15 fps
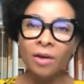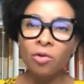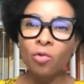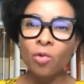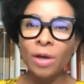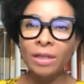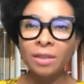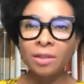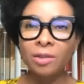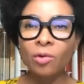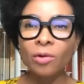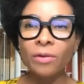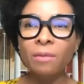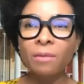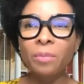rests
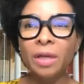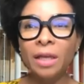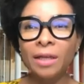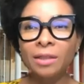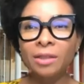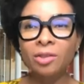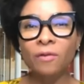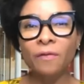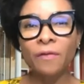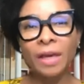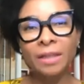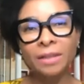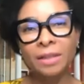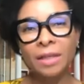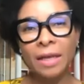on the pillars of
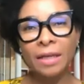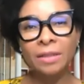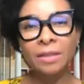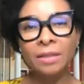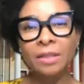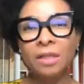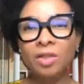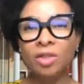excellence,